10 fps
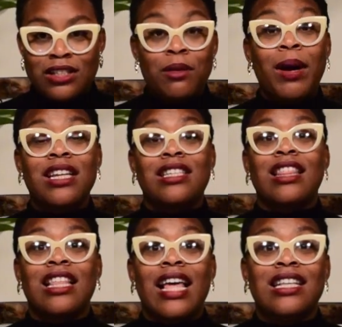Somebody
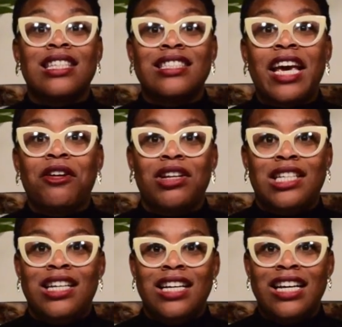said that that's
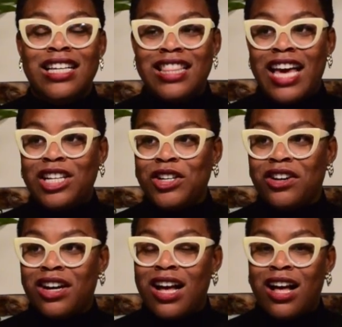integrity, that
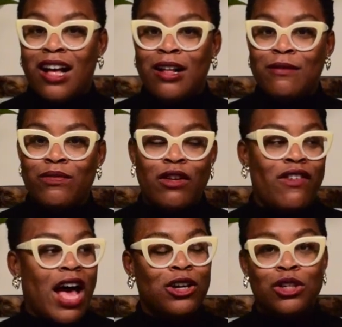your
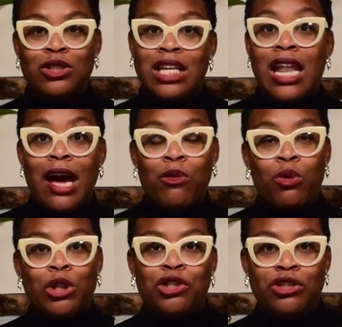values align
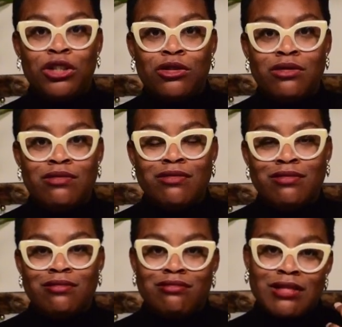with what you do.
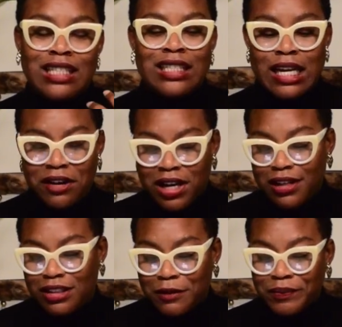That's integrity.
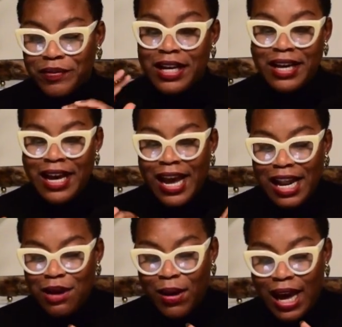So
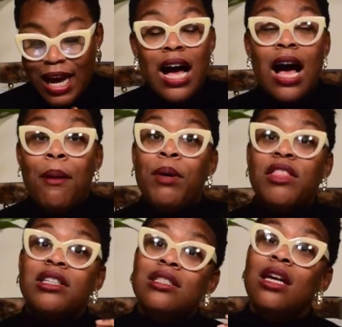anyway, but
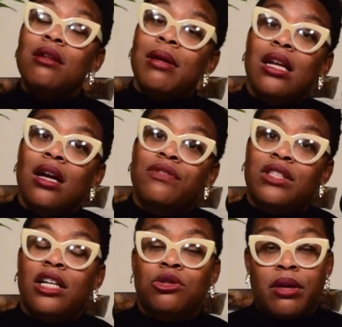there's another meaning of
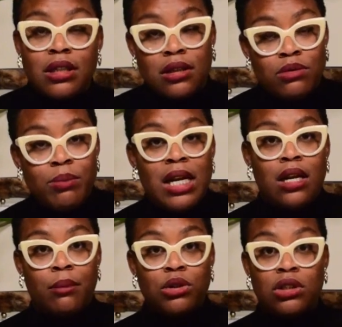sanctuary,
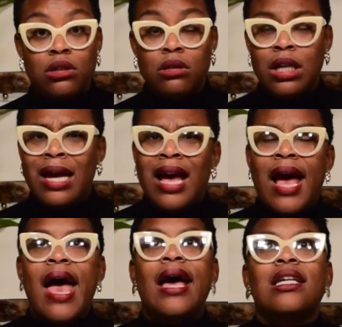meaning number two,
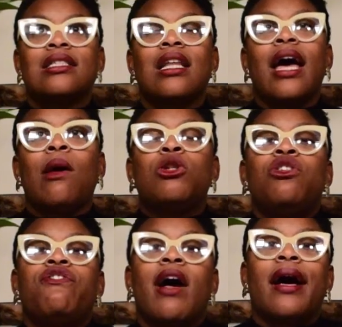and it's like what
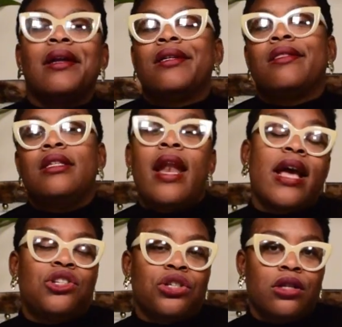you find in
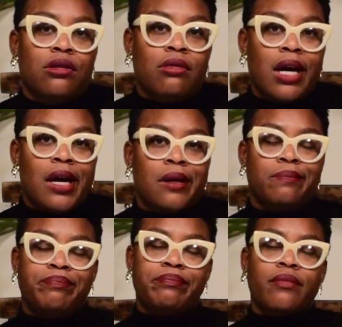nature, right?